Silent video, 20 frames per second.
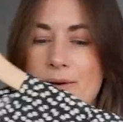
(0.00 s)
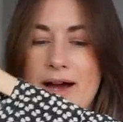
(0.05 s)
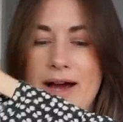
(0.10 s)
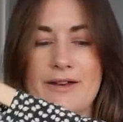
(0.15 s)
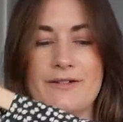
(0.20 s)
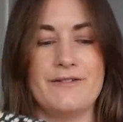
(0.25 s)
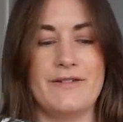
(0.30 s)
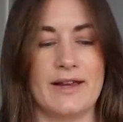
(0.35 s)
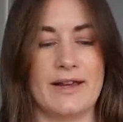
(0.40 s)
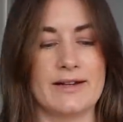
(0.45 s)
I
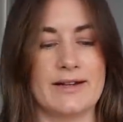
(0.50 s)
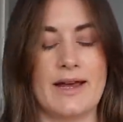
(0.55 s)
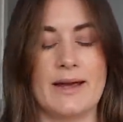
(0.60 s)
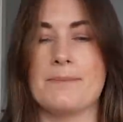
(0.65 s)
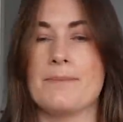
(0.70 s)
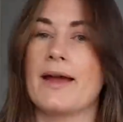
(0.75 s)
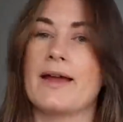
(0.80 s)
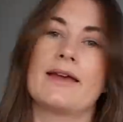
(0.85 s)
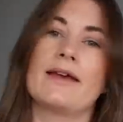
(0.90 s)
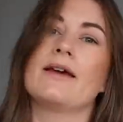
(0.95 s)
figured I
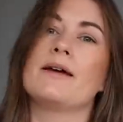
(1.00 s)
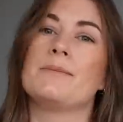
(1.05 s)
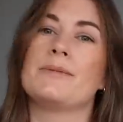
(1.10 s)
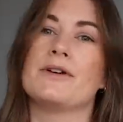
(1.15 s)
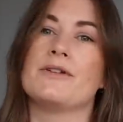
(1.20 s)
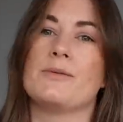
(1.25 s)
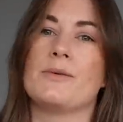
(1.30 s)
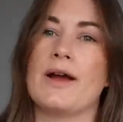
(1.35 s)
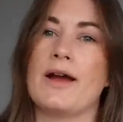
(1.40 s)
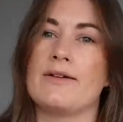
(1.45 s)
might get a
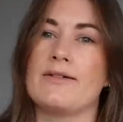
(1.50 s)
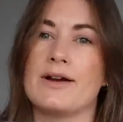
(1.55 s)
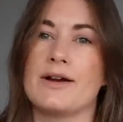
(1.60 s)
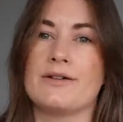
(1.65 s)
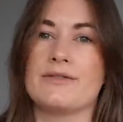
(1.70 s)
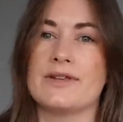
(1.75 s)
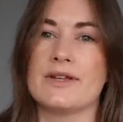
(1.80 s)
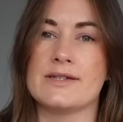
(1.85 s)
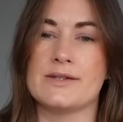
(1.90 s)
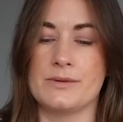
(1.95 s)
bit of wear out
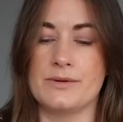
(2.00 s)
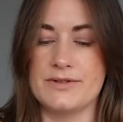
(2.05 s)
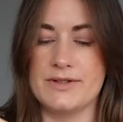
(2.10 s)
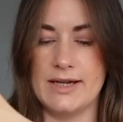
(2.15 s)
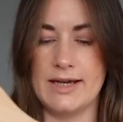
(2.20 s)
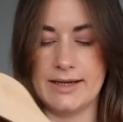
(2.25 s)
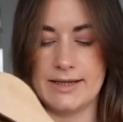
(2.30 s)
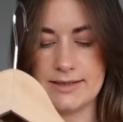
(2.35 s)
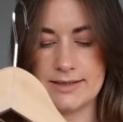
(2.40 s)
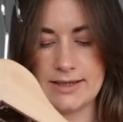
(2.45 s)
of this with
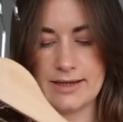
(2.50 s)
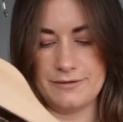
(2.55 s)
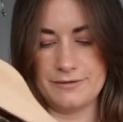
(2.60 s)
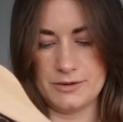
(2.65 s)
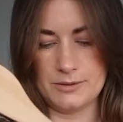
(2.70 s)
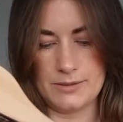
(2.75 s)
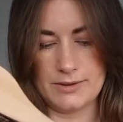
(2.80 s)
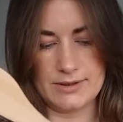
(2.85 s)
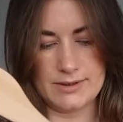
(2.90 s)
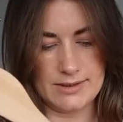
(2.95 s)
tights
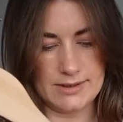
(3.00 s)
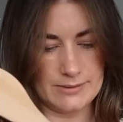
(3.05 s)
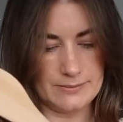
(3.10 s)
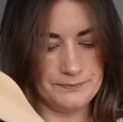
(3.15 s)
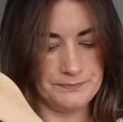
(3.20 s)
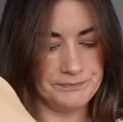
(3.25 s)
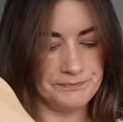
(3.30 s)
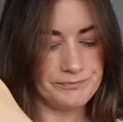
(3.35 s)
afterwards.